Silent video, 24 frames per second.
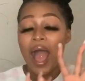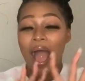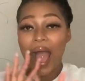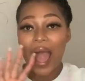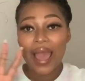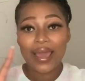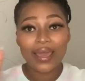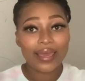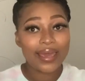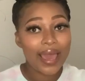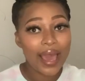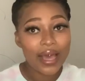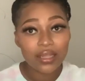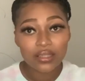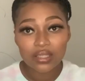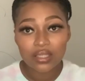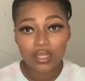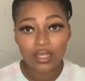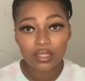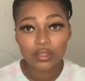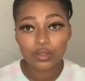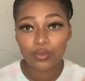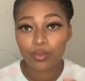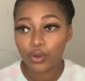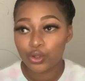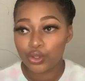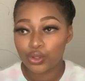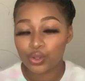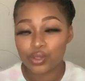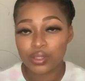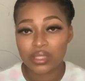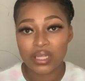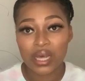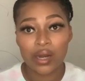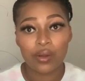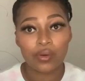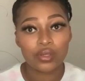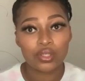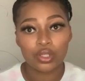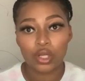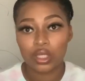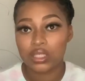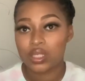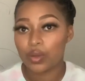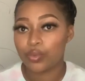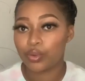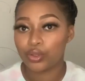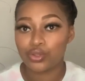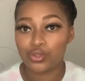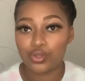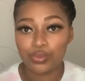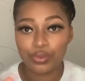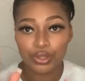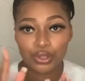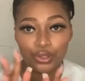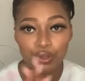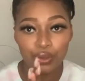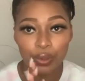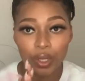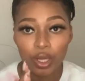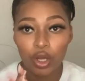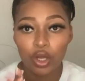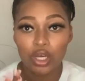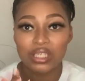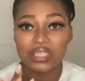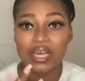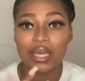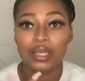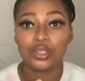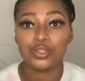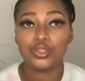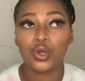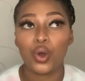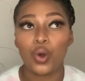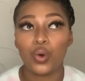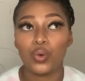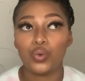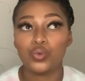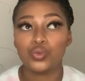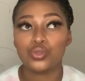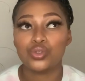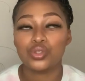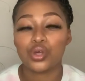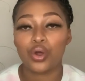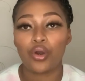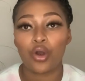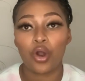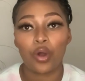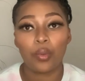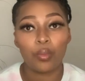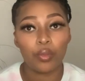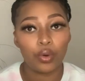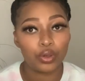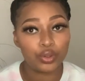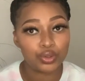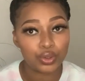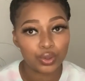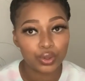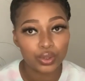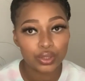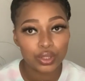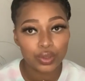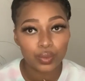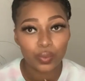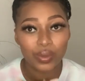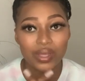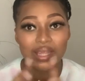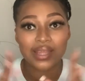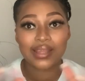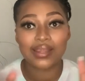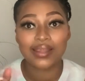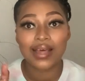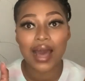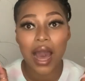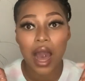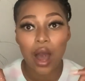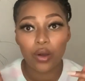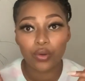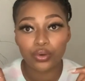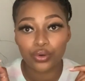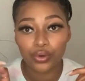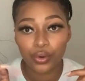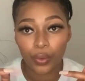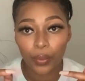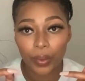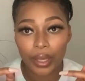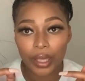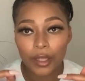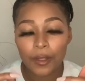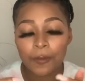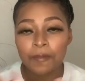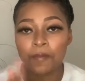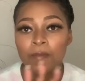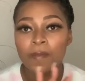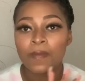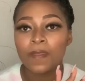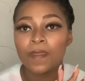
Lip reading: I cancelled modules that I was not supposed to be doing because I chose the wrong modules without knowing.